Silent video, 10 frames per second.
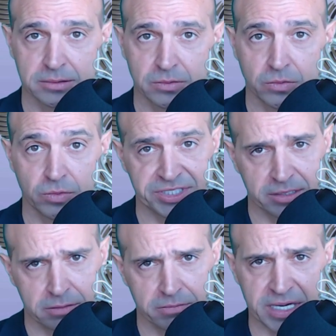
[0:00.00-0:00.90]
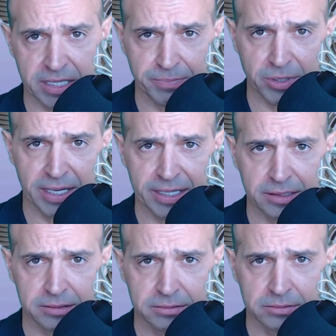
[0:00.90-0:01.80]
Was it manipulated?
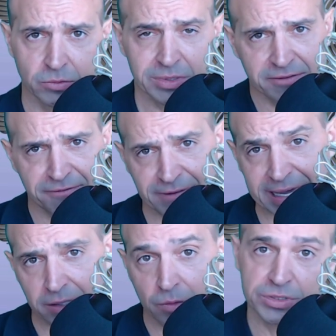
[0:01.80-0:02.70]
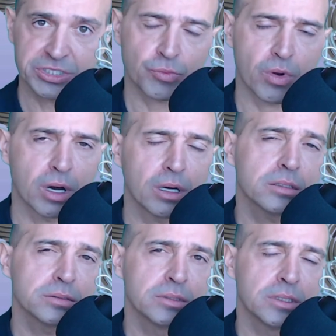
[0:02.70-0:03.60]
Was it fake? Was it wrong?
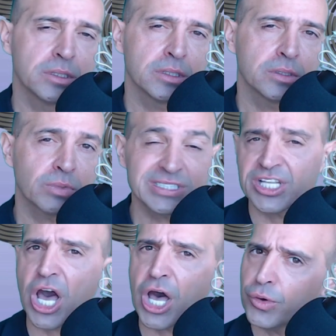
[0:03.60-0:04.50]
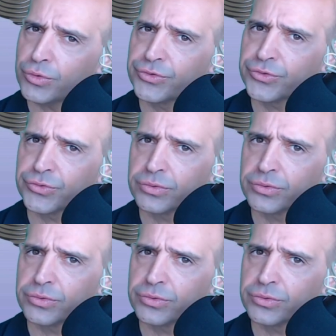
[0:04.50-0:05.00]
Was it a hoax?